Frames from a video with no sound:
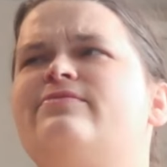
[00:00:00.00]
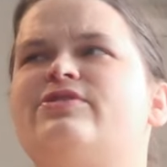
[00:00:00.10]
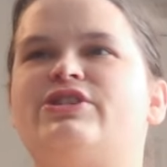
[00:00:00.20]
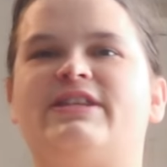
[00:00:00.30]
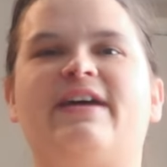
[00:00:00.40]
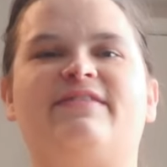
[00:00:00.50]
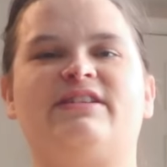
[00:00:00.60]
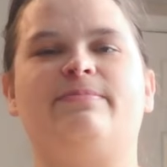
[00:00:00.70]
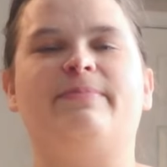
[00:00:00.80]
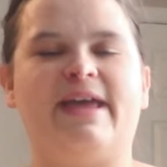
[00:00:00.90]
she's having
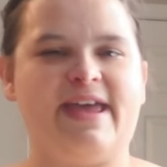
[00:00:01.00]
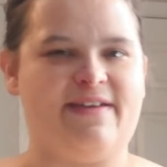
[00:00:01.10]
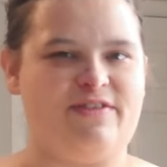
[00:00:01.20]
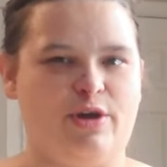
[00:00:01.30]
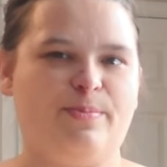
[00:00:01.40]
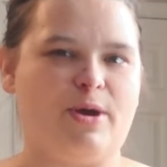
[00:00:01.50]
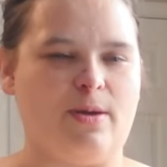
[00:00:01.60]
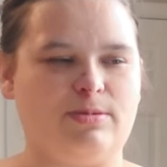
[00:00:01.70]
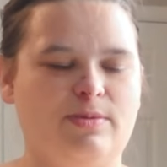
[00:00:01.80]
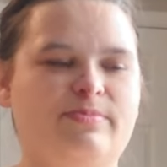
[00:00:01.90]
some behavior
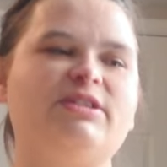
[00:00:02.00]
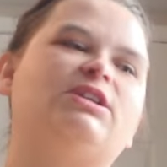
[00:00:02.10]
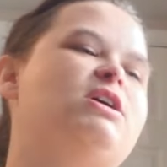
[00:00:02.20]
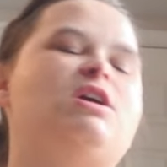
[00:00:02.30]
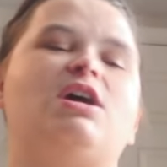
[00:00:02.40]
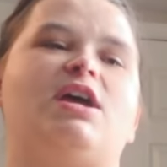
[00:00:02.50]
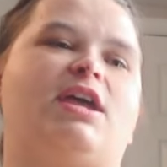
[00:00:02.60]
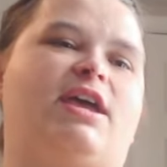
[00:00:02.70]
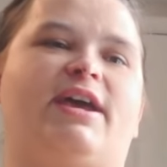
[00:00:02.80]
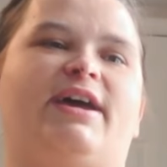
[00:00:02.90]
problems.
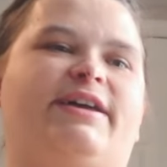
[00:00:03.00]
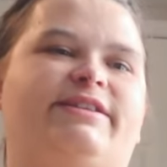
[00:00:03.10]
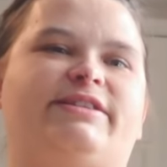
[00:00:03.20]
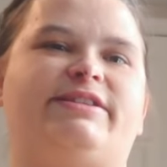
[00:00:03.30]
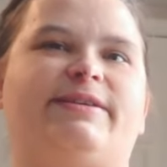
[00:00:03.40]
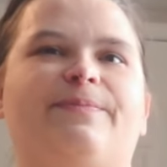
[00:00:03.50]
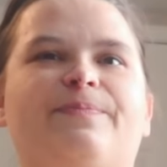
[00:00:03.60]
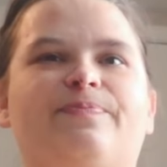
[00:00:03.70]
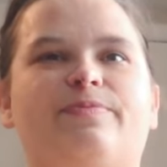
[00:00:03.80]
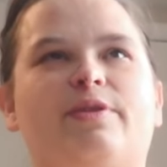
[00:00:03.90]
And
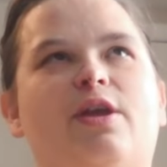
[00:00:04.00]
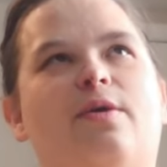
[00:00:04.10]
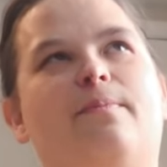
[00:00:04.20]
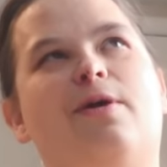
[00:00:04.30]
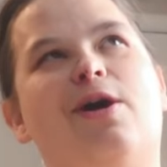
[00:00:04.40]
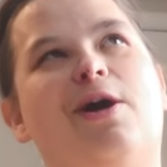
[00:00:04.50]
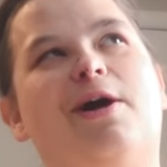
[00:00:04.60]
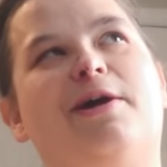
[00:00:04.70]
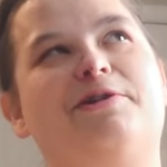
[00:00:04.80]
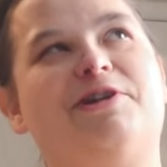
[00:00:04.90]

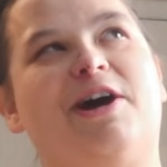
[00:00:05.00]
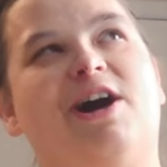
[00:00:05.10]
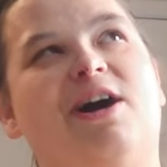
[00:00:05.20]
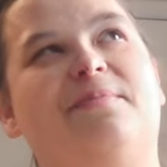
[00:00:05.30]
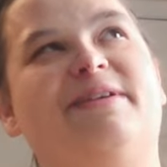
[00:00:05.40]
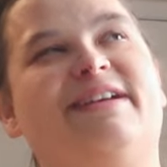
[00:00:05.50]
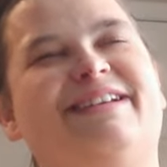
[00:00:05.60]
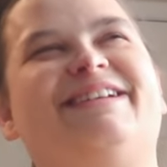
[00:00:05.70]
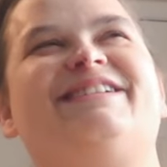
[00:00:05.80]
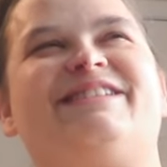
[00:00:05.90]
our job
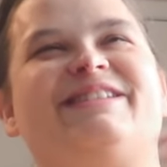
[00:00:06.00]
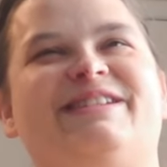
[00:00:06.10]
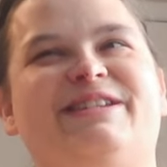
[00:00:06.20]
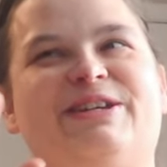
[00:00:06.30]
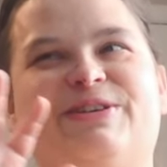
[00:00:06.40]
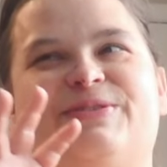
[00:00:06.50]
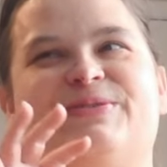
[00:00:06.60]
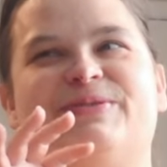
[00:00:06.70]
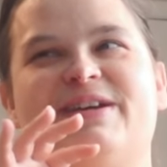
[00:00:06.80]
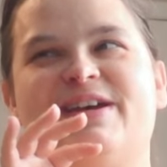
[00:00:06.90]
is
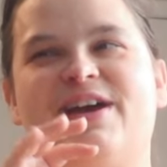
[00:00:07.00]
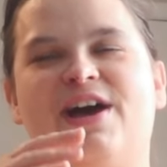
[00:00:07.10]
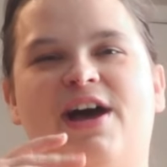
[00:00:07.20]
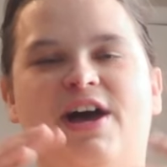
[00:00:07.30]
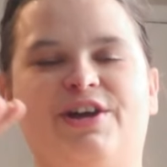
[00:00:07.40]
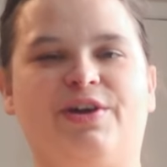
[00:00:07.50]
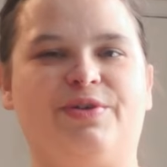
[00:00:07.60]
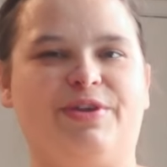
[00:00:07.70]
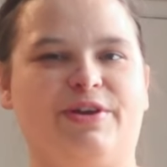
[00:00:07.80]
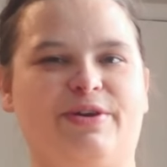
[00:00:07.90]
to... go
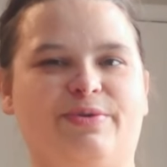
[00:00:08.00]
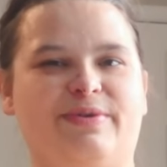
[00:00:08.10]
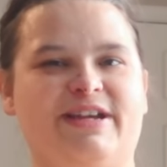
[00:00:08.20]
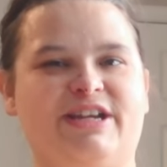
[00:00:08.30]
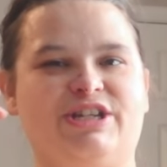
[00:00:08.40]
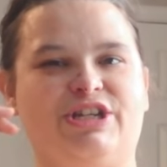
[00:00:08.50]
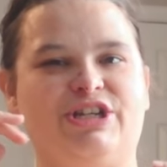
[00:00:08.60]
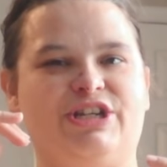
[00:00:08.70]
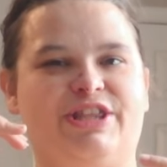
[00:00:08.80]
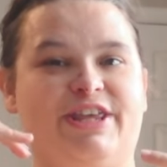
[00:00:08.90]
through
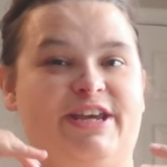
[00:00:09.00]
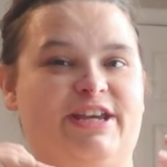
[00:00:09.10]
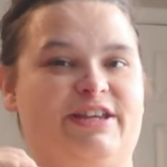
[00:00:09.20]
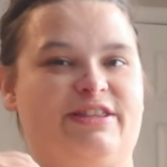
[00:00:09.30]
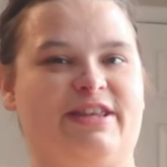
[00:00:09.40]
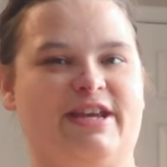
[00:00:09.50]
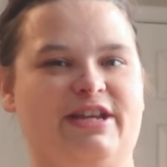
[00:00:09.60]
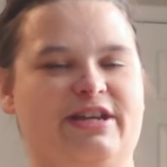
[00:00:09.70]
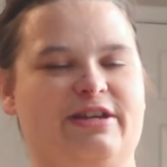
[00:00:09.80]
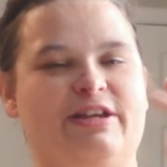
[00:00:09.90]
each thing, that
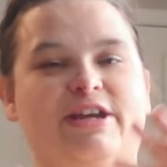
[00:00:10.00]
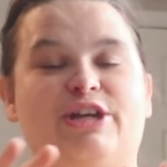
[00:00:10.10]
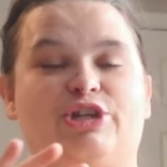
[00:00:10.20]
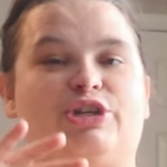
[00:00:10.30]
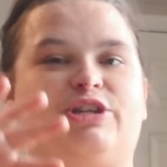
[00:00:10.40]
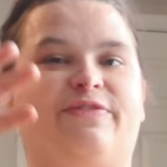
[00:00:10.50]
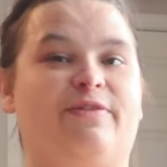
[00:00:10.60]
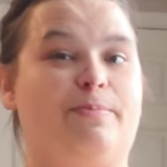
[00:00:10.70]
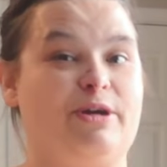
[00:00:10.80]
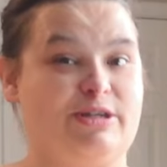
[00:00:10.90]
each
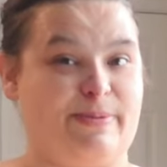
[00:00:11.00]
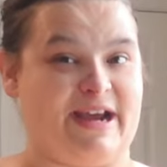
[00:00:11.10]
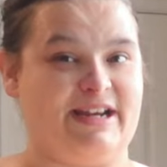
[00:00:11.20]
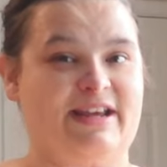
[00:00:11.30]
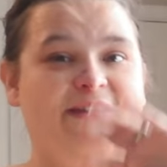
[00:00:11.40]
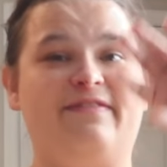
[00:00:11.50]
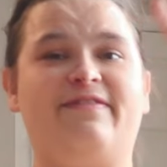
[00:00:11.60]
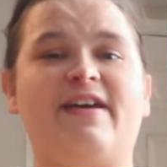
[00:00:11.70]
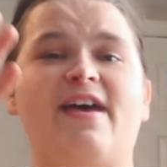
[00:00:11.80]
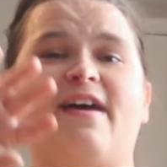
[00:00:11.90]
different perspective,
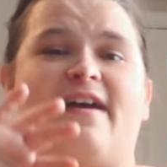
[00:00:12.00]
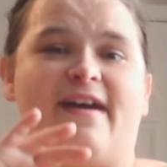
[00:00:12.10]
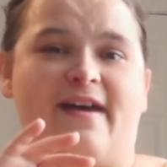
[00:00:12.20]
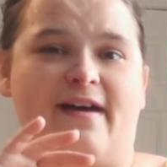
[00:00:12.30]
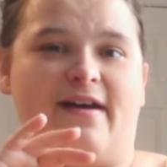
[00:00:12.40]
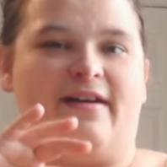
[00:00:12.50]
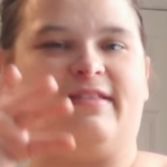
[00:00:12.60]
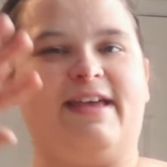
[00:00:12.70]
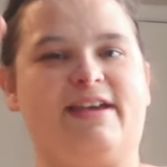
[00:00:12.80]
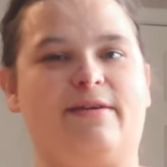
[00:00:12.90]

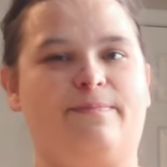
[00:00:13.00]
like